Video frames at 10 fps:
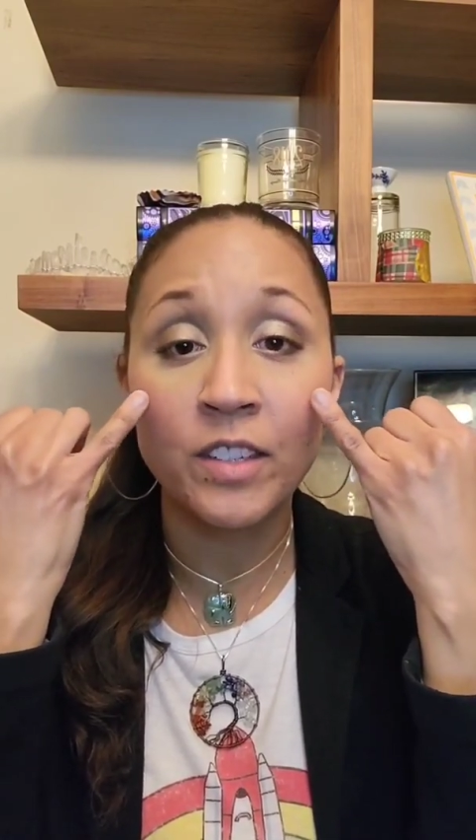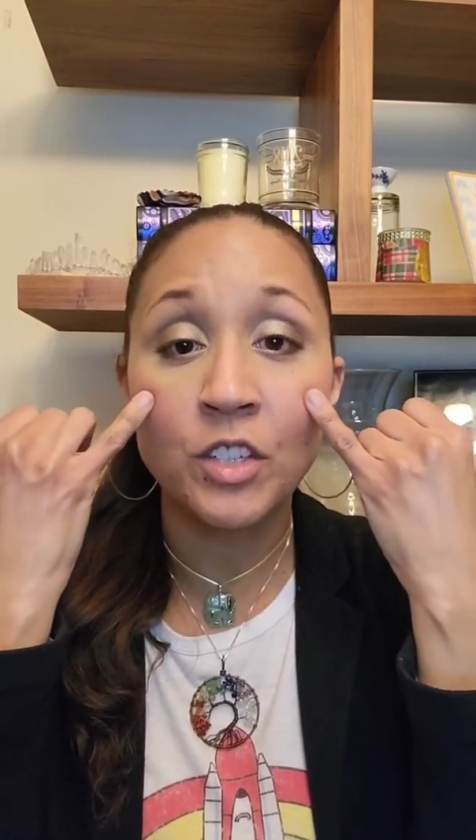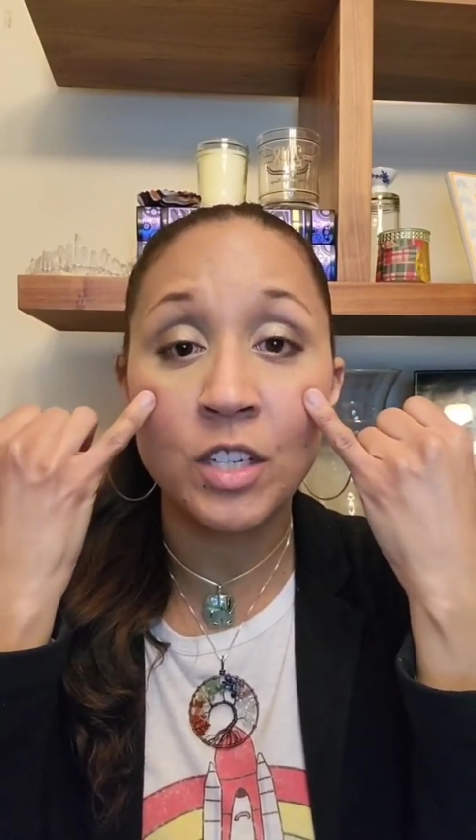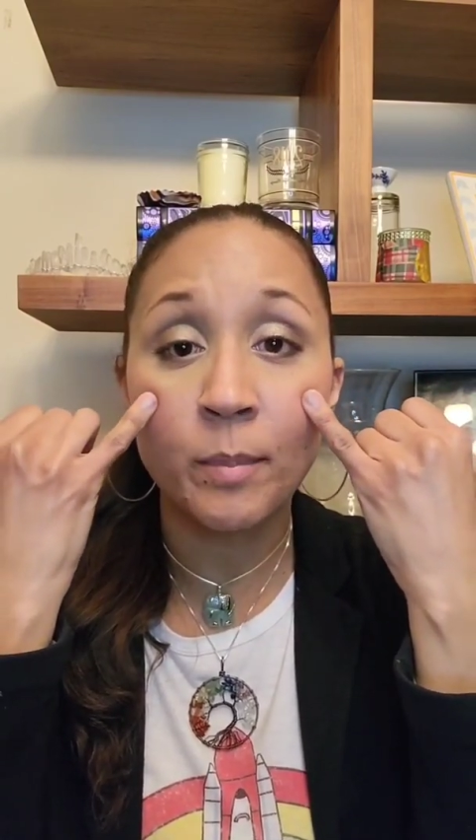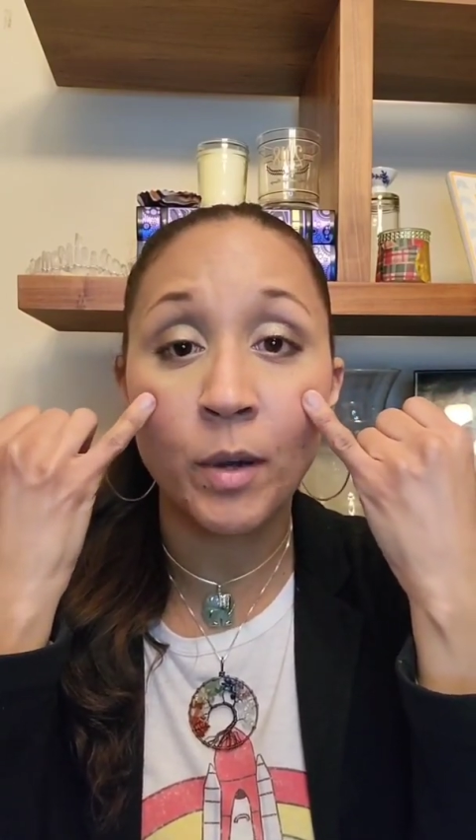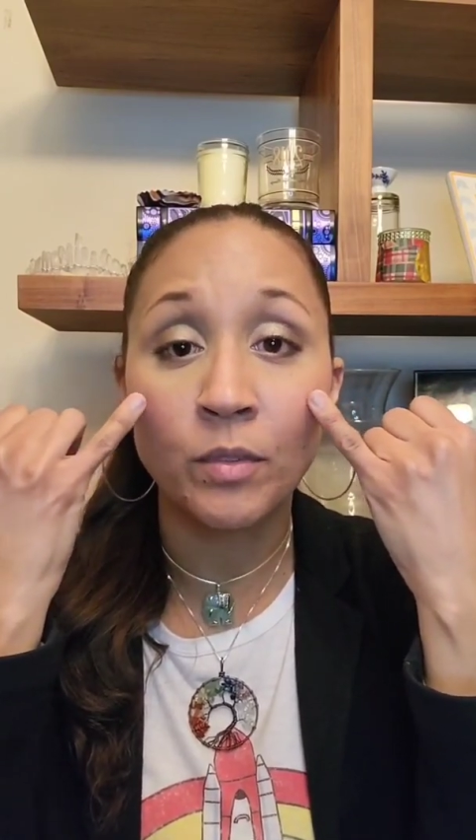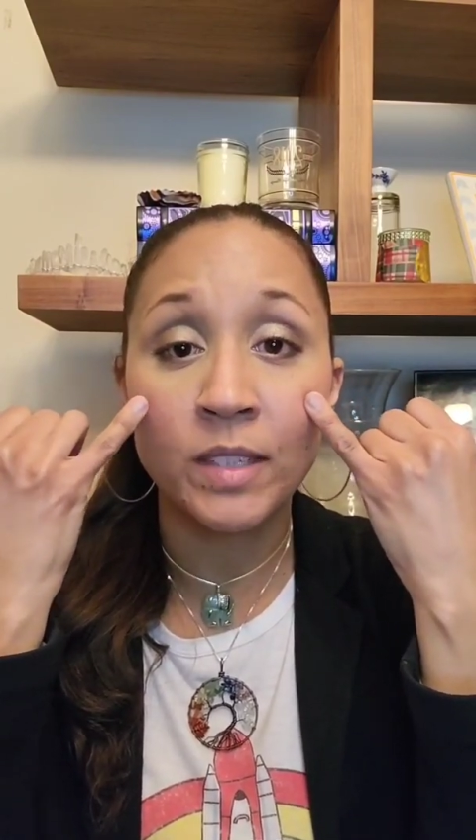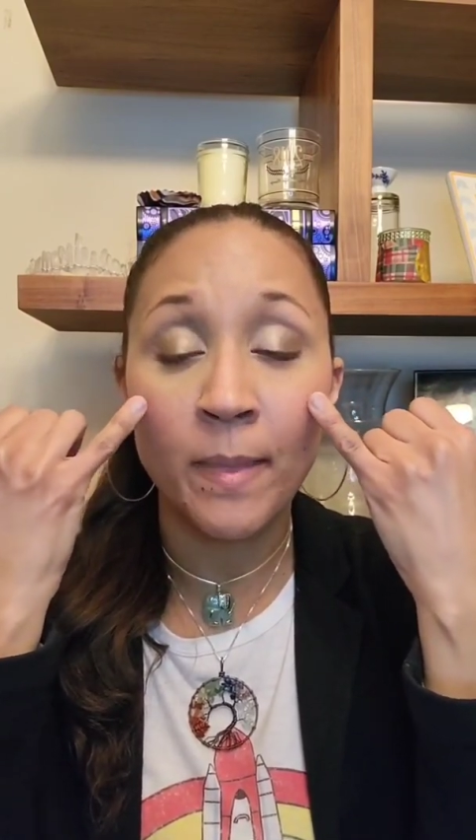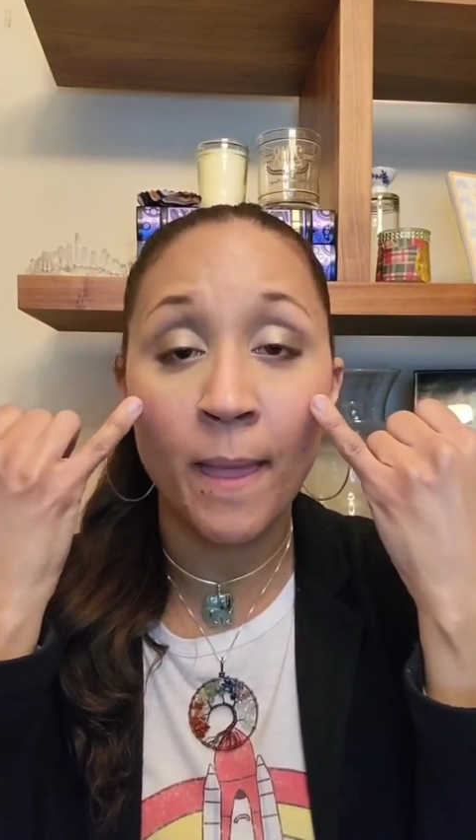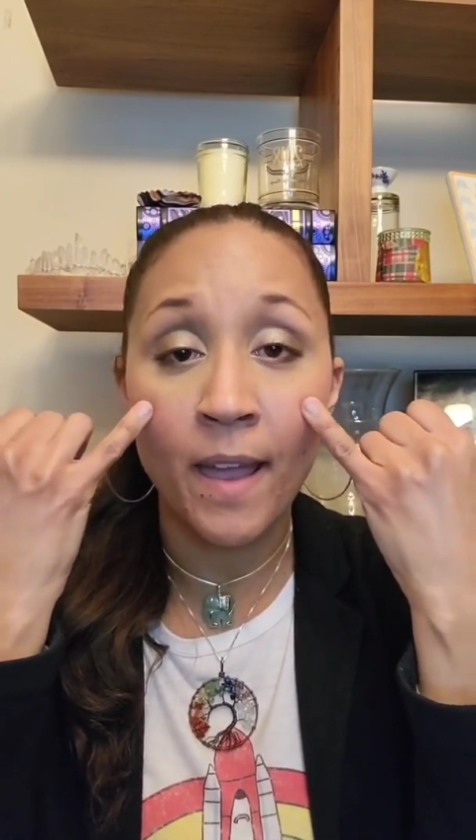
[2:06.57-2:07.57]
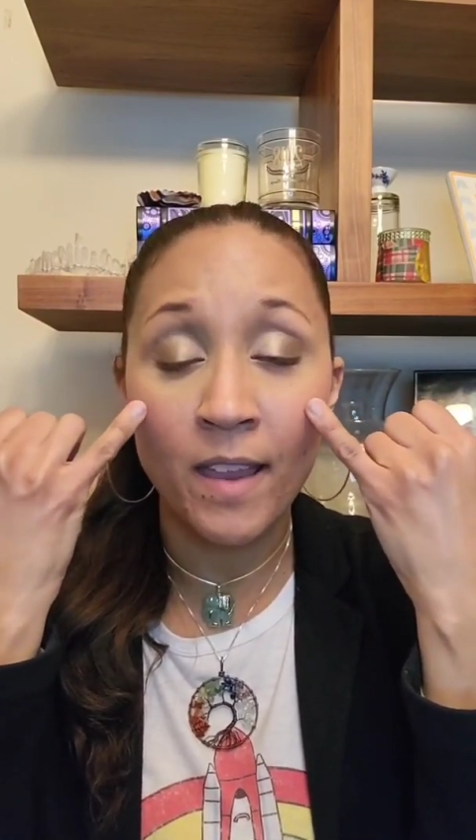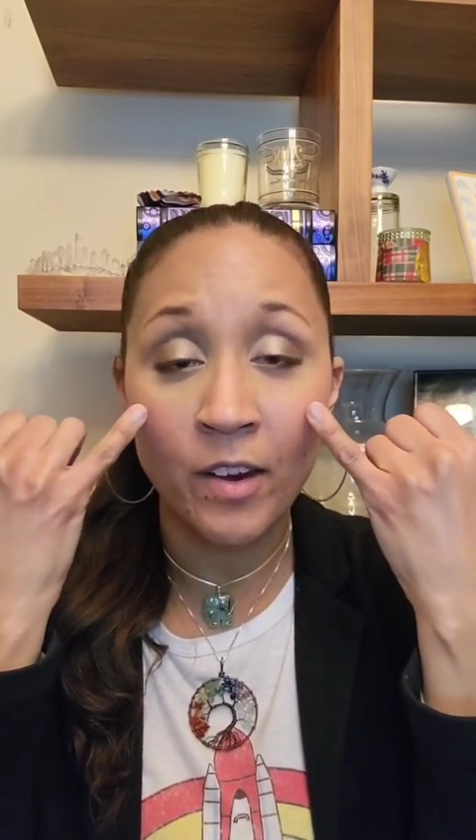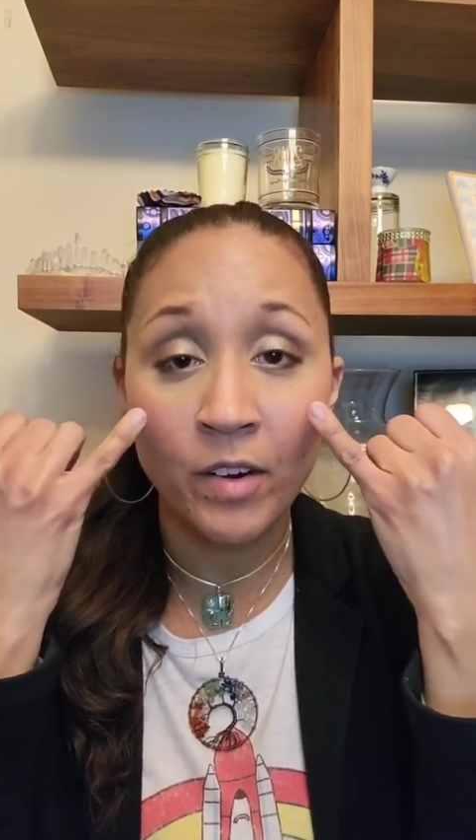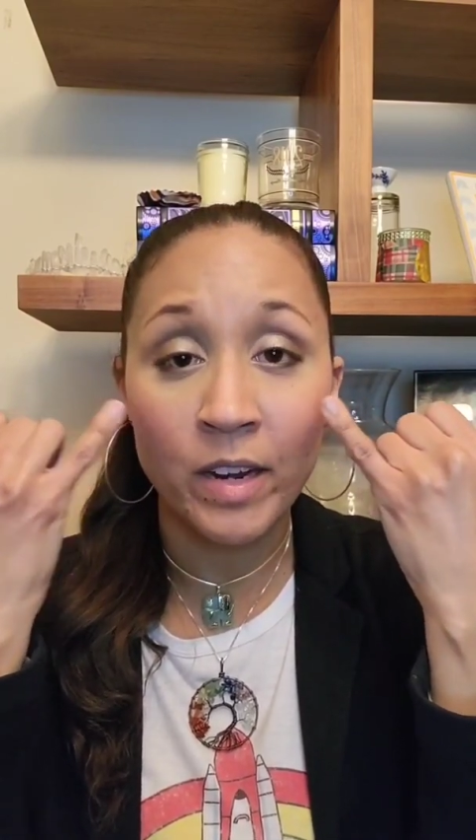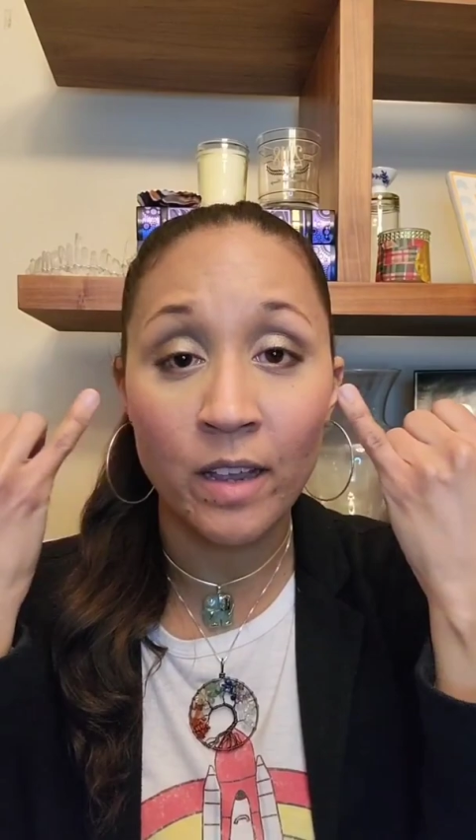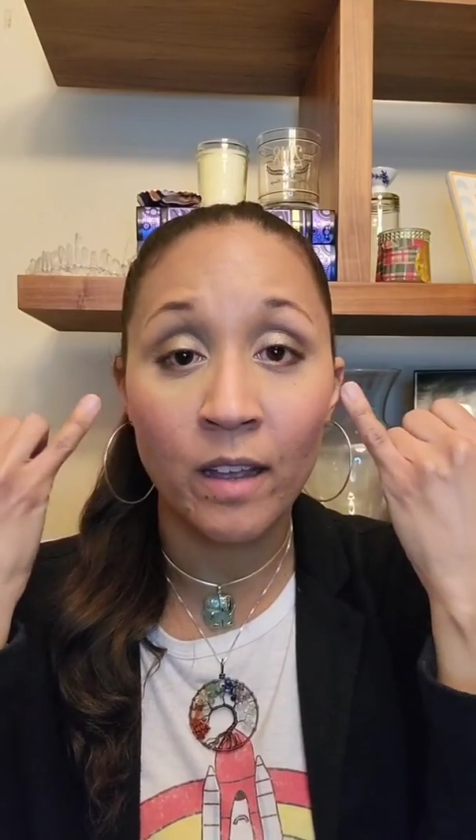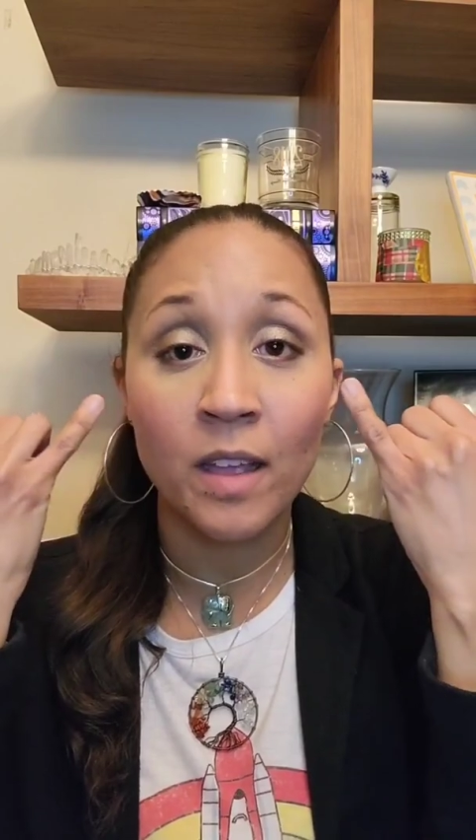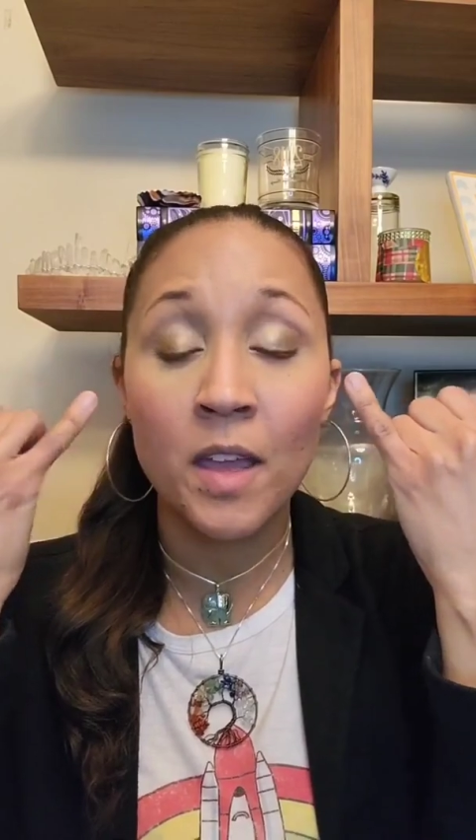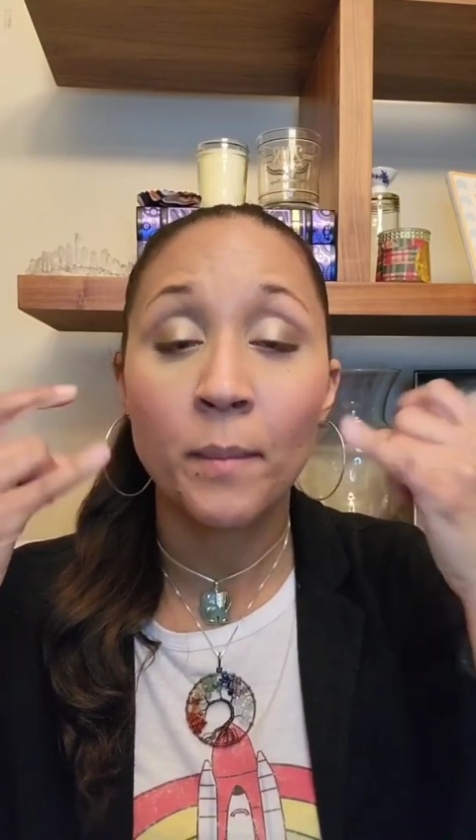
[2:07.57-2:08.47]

cheekbones in that area